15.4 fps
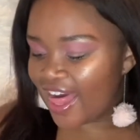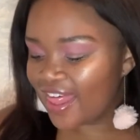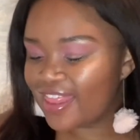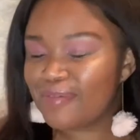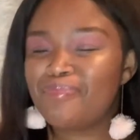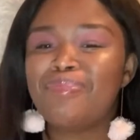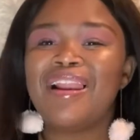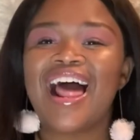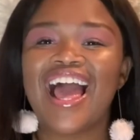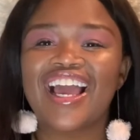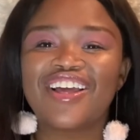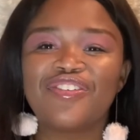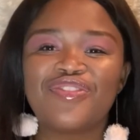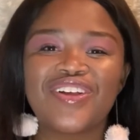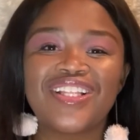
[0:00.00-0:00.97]
the
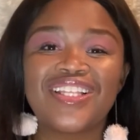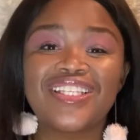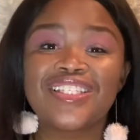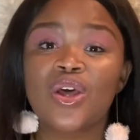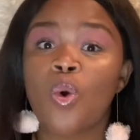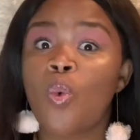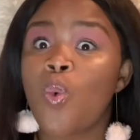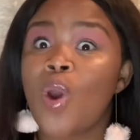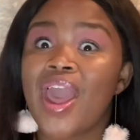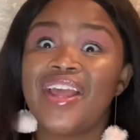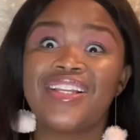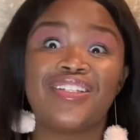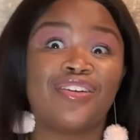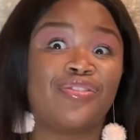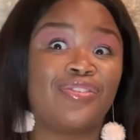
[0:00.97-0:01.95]
black fits way
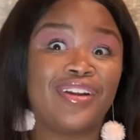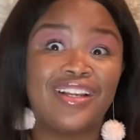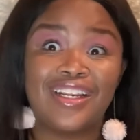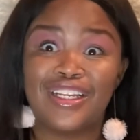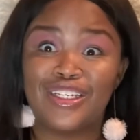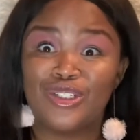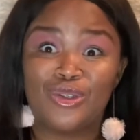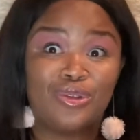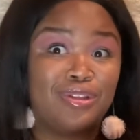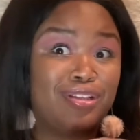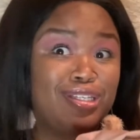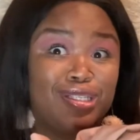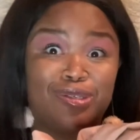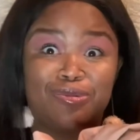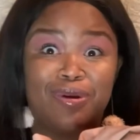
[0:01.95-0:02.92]
differently to
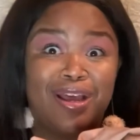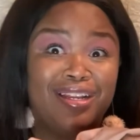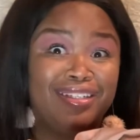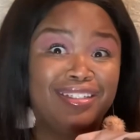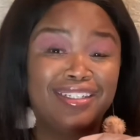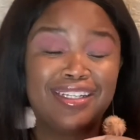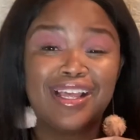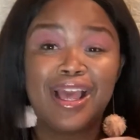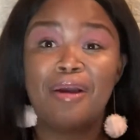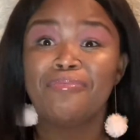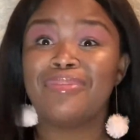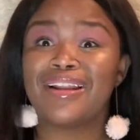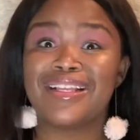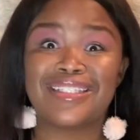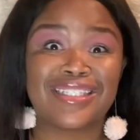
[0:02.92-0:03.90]
this one,
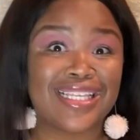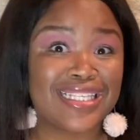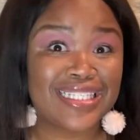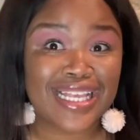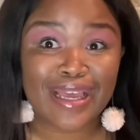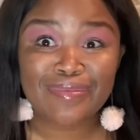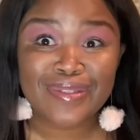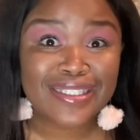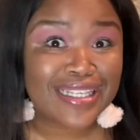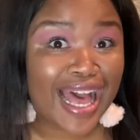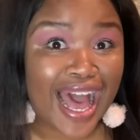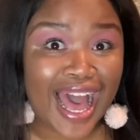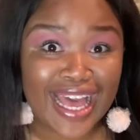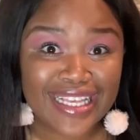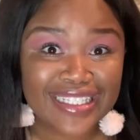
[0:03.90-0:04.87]
but it's the same
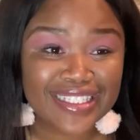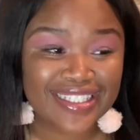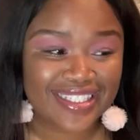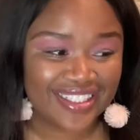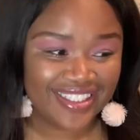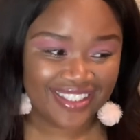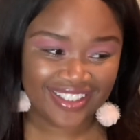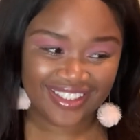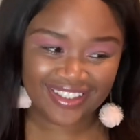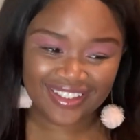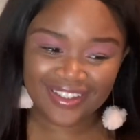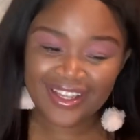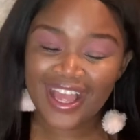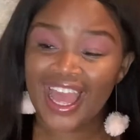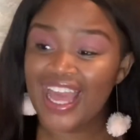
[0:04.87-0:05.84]
size,
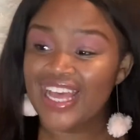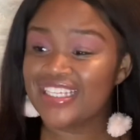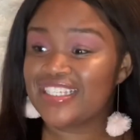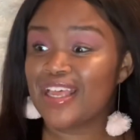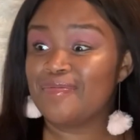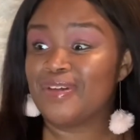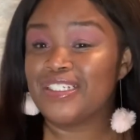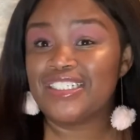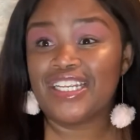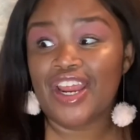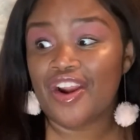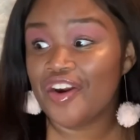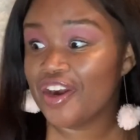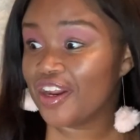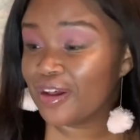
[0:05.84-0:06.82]
same
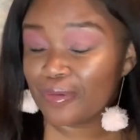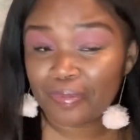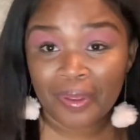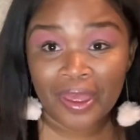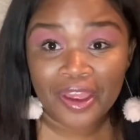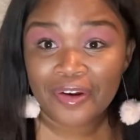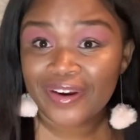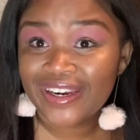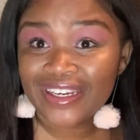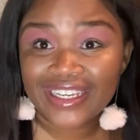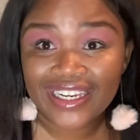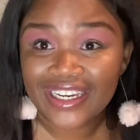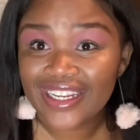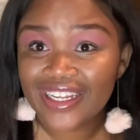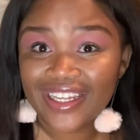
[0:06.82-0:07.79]
material
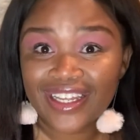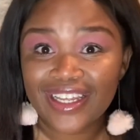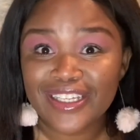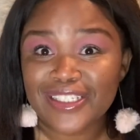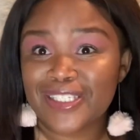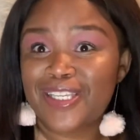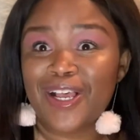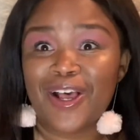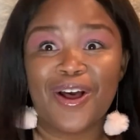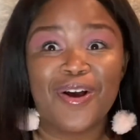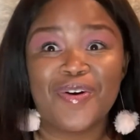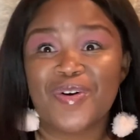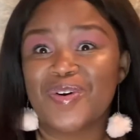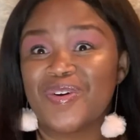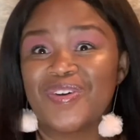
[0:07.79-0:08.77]
apparently.
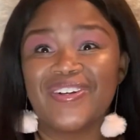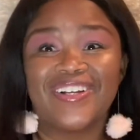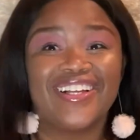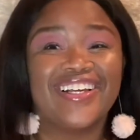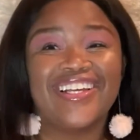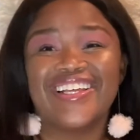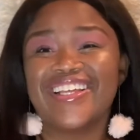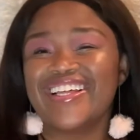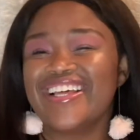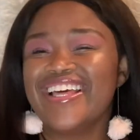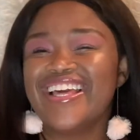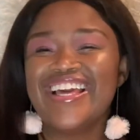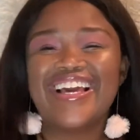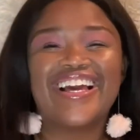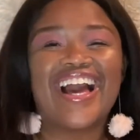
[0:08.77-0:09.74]
So
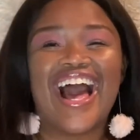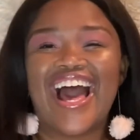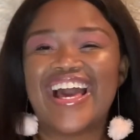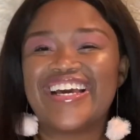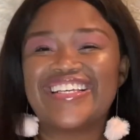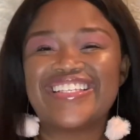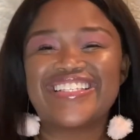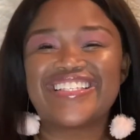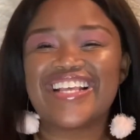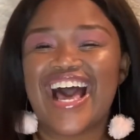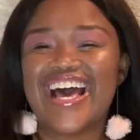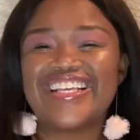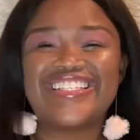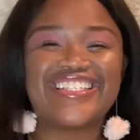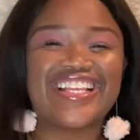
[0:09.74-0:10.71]
guys,
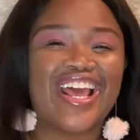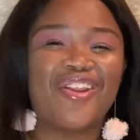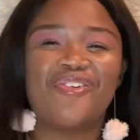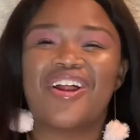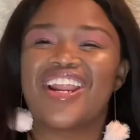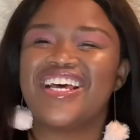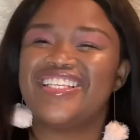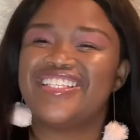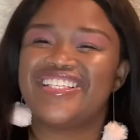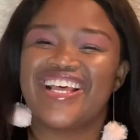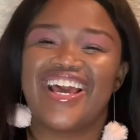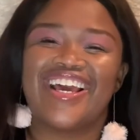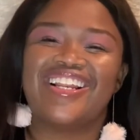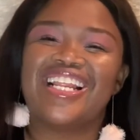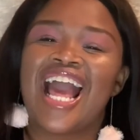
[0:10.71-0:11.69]
I said what I
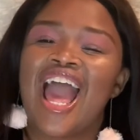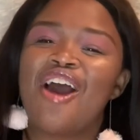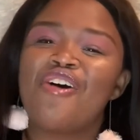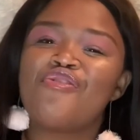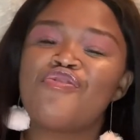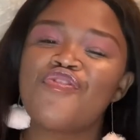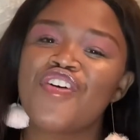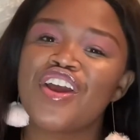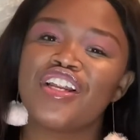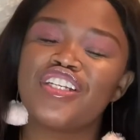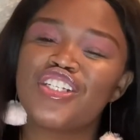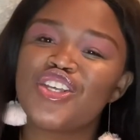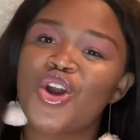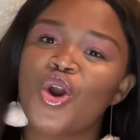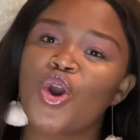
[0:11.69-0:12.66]
said,
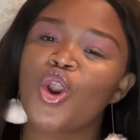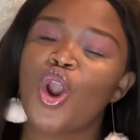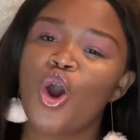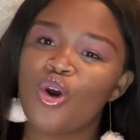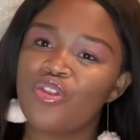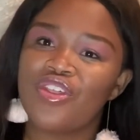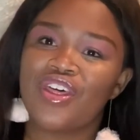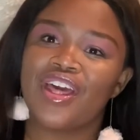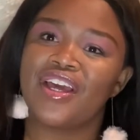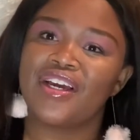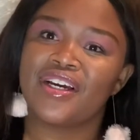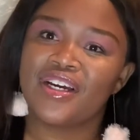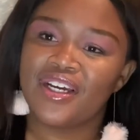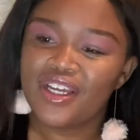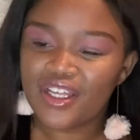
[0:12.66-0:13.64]
fit your
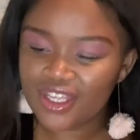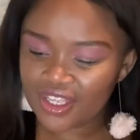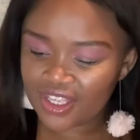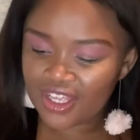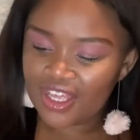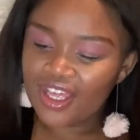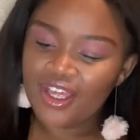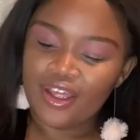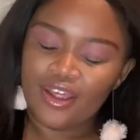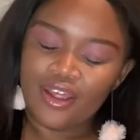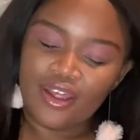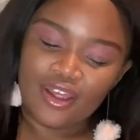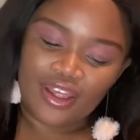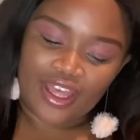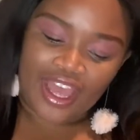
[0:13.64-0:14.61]
clothing.
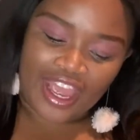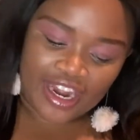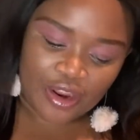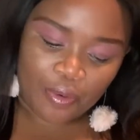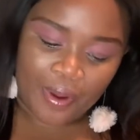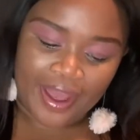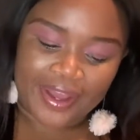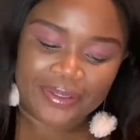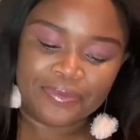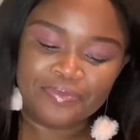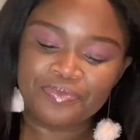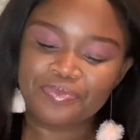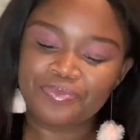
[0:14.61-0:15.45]
Anyway,